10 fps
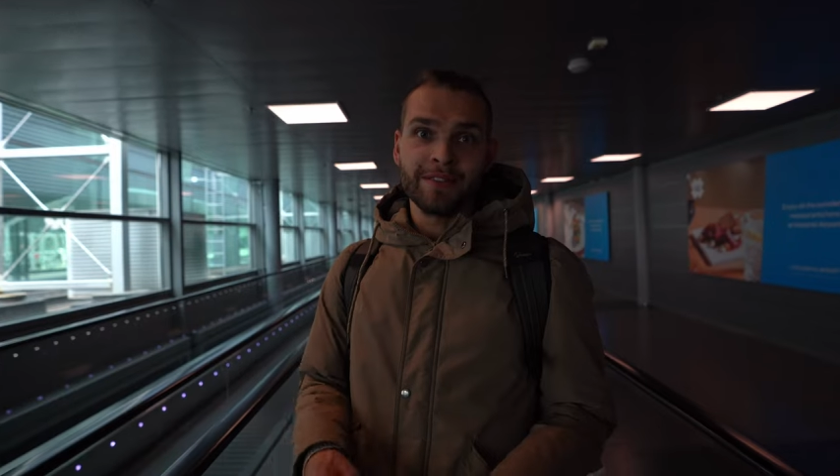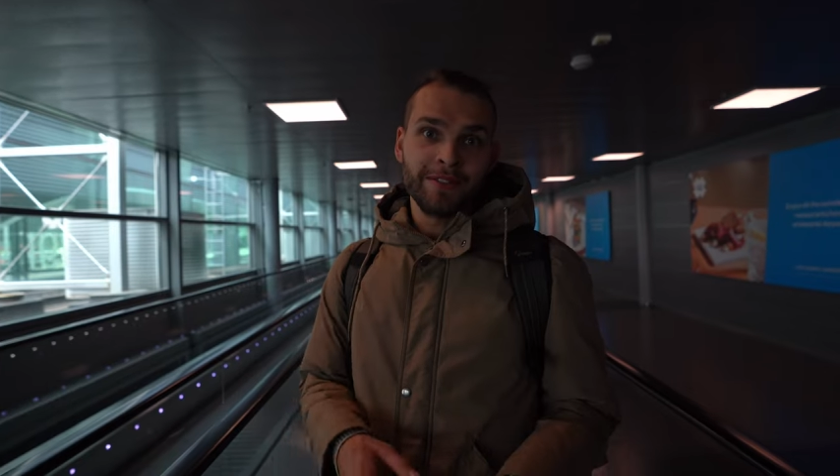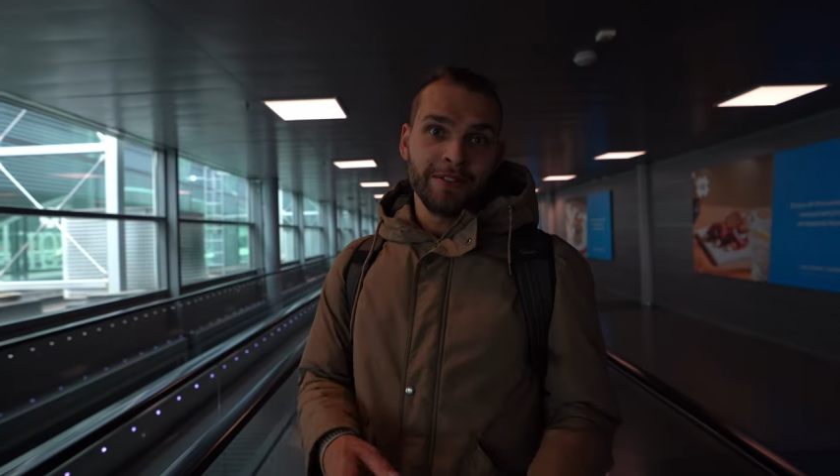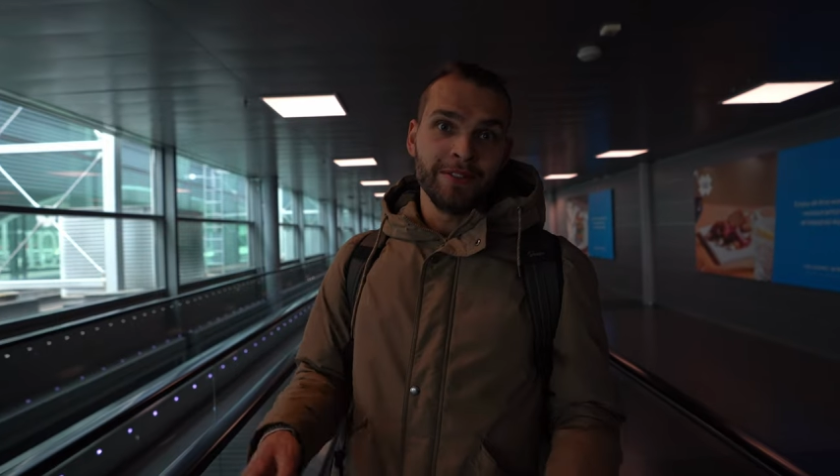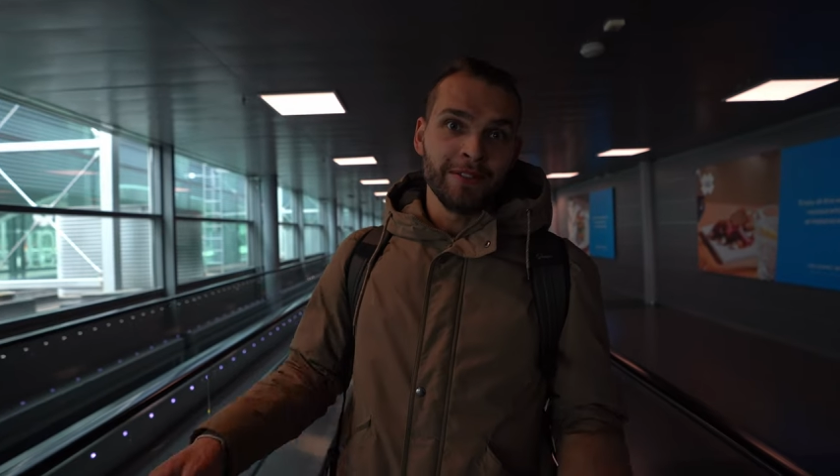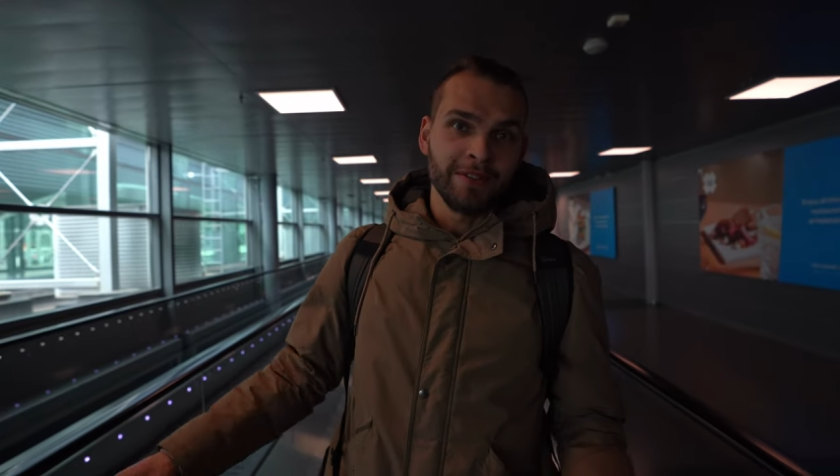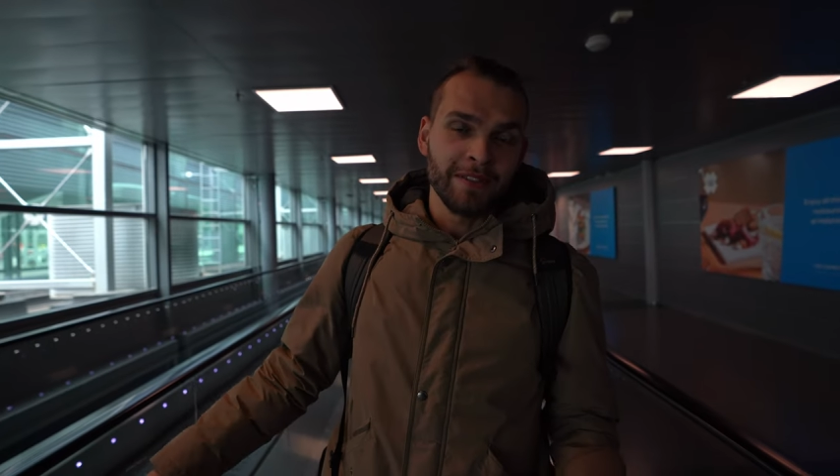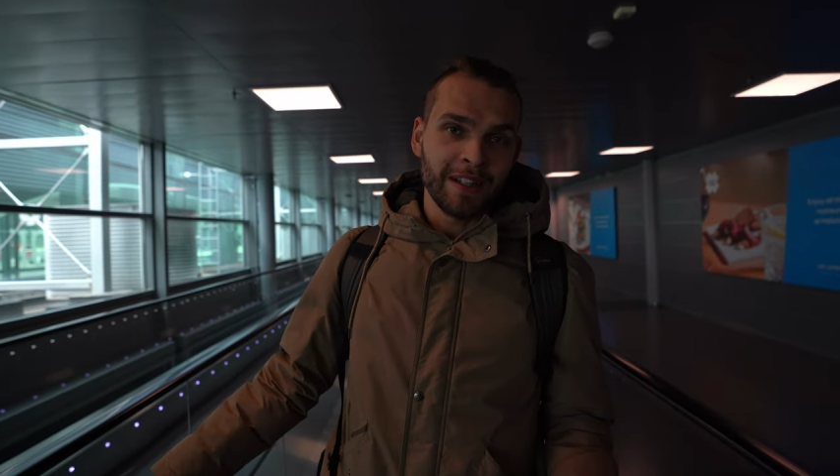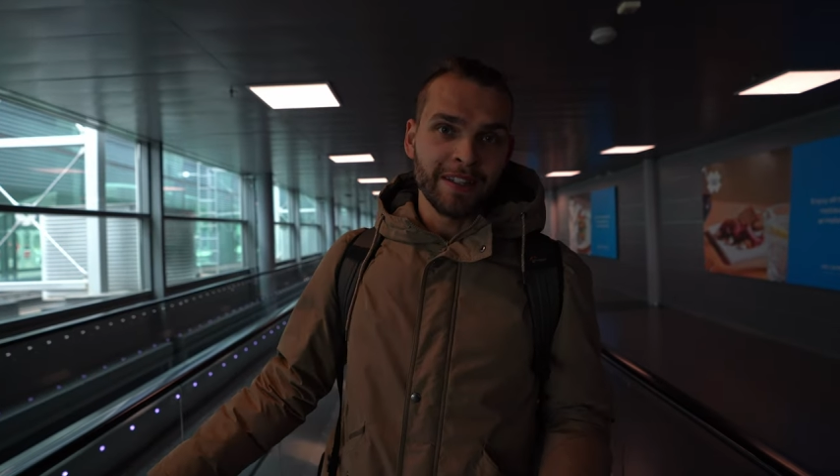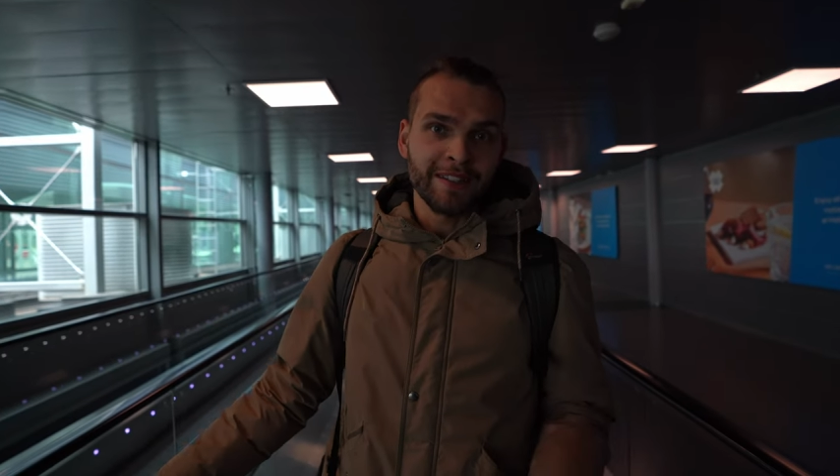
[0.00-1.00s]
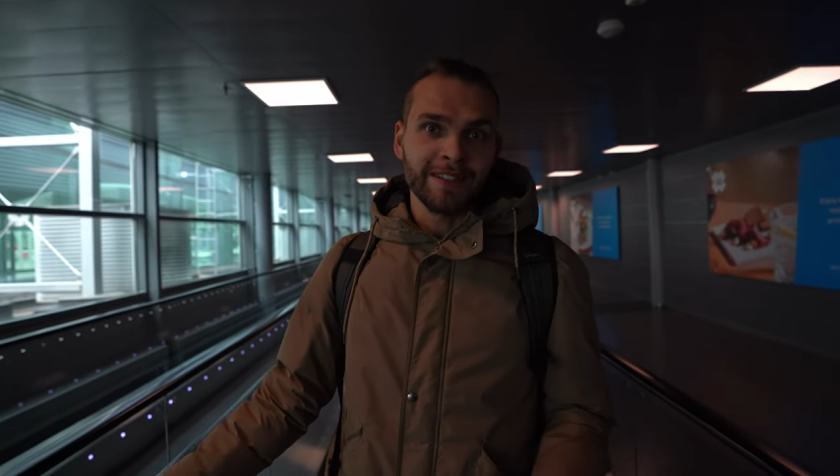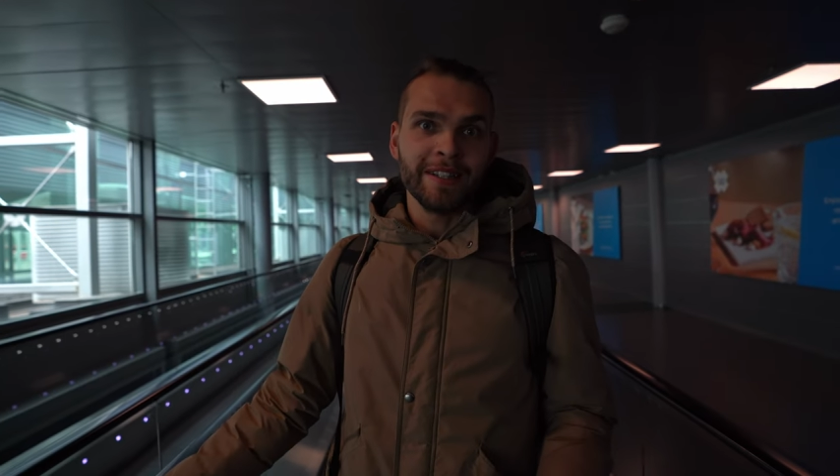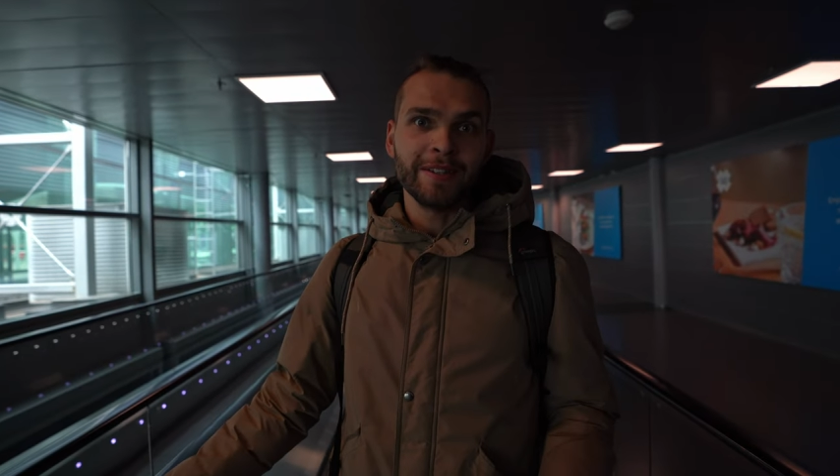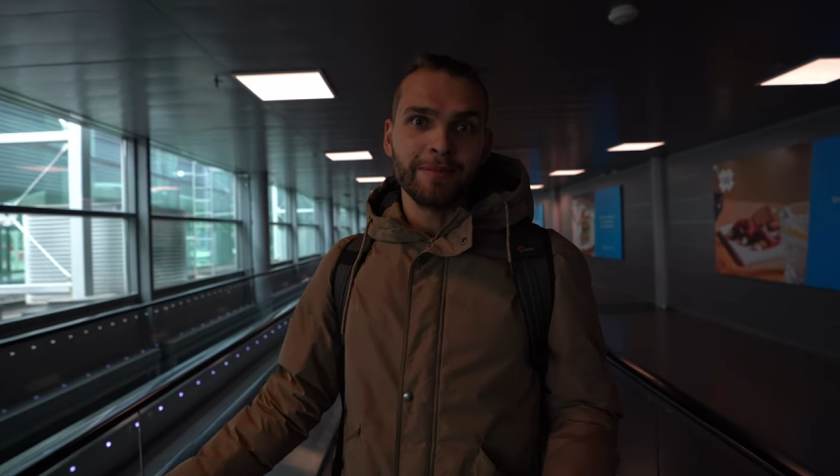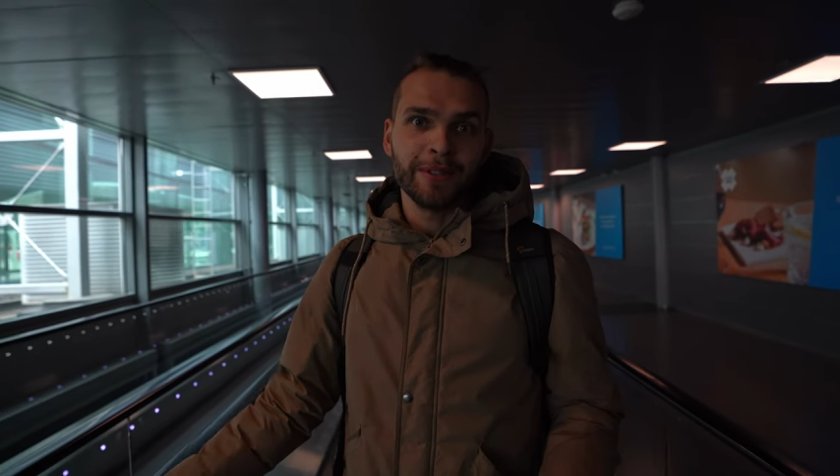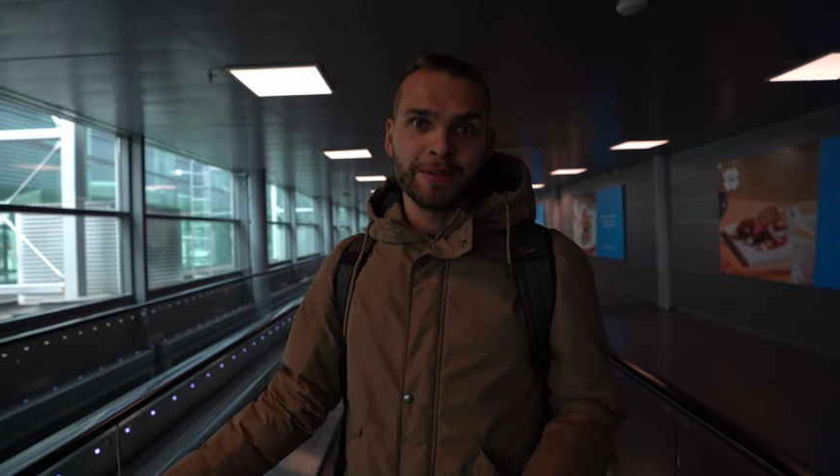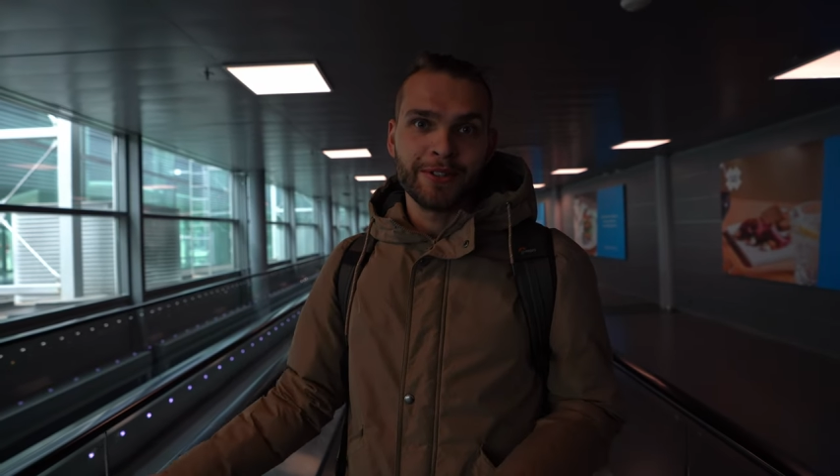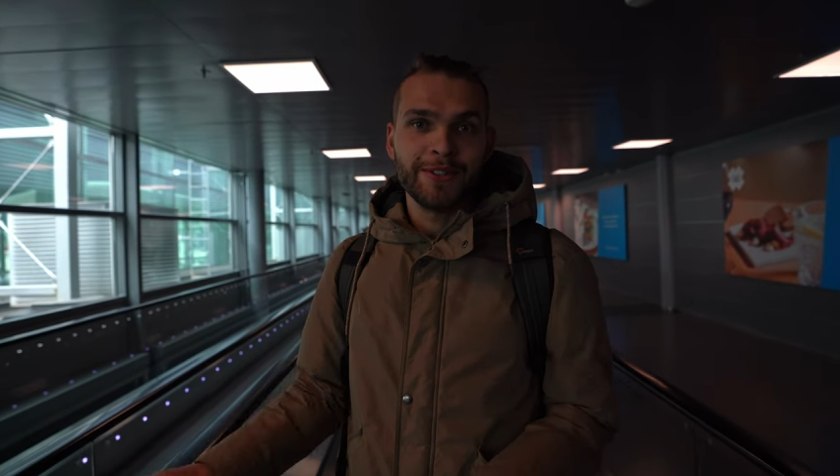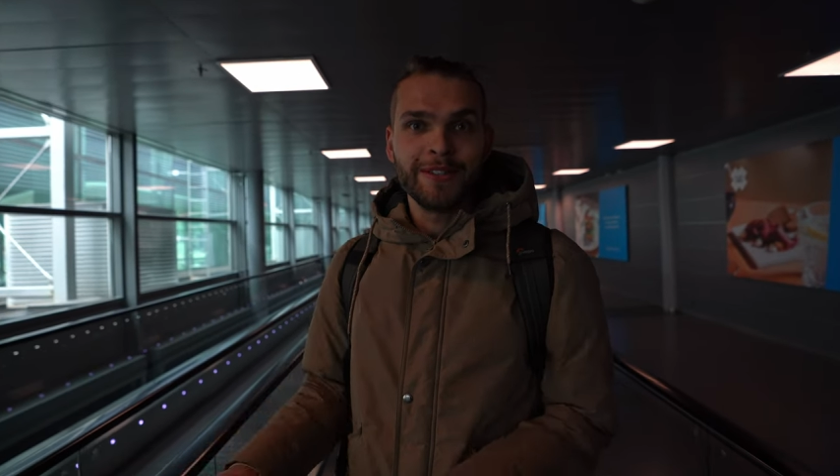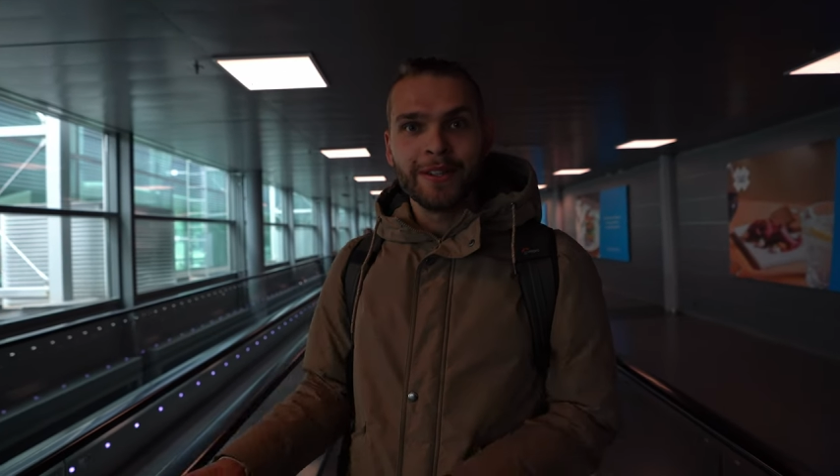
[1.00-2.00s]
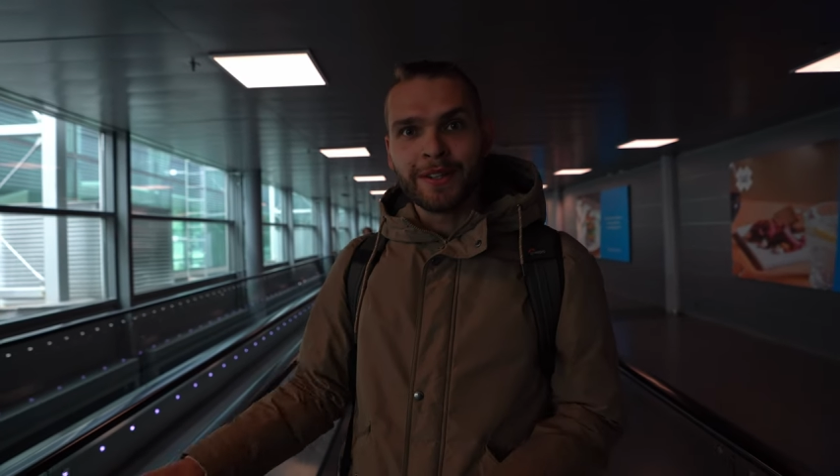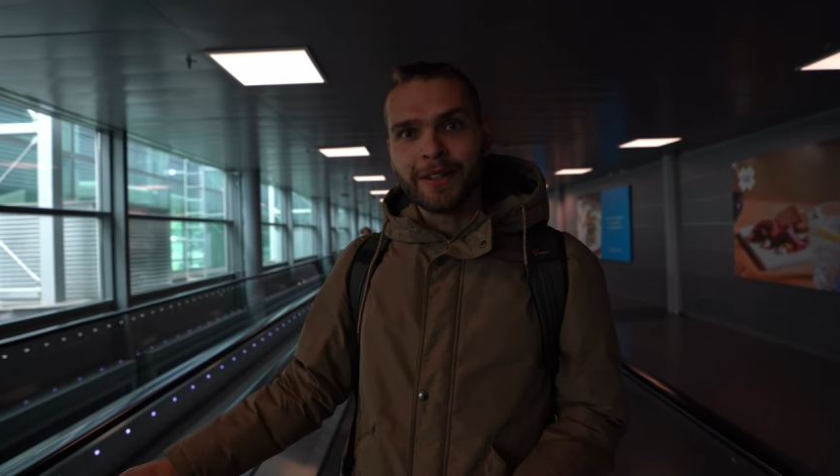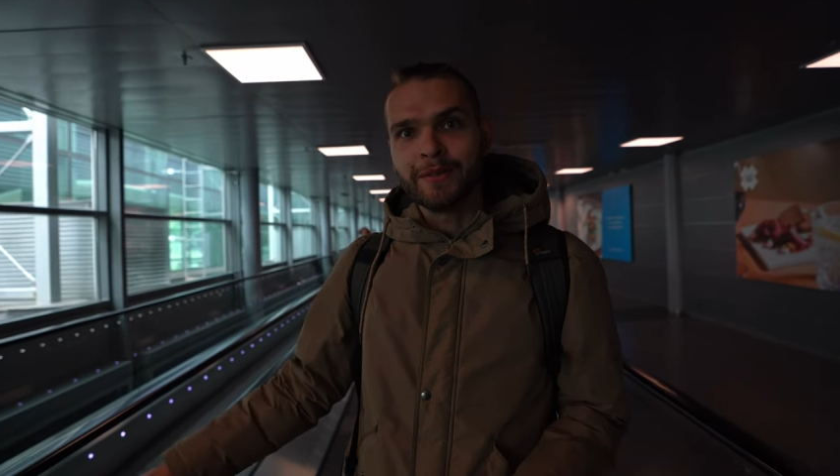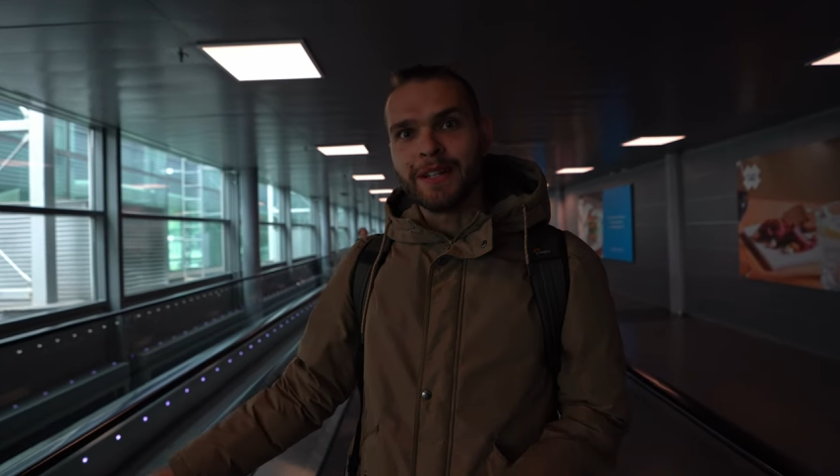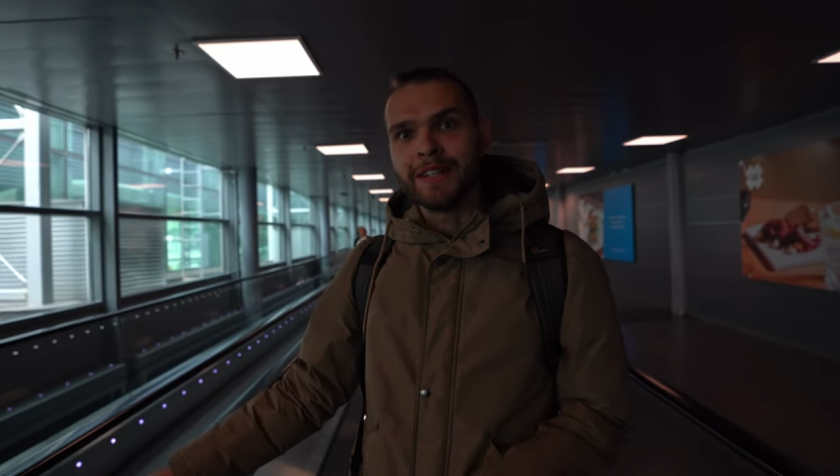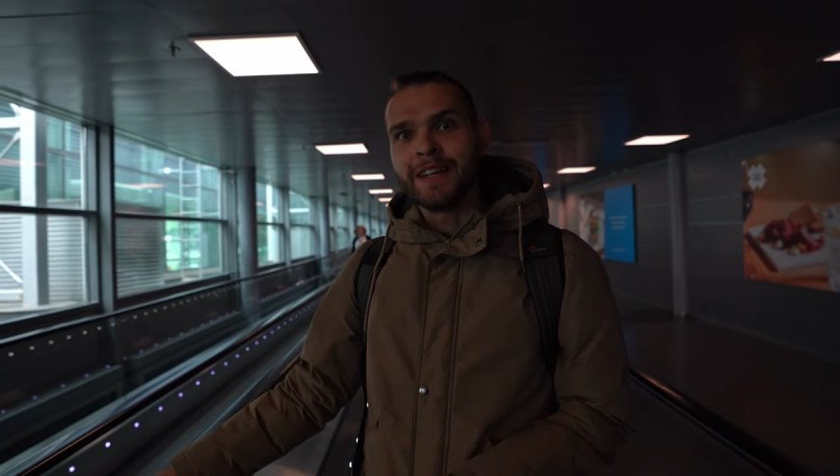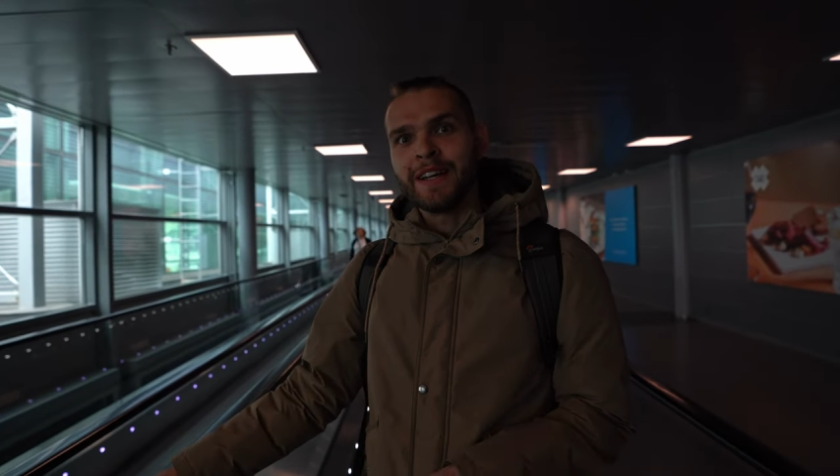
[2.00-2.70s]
if you fly in this airport, which is the only one,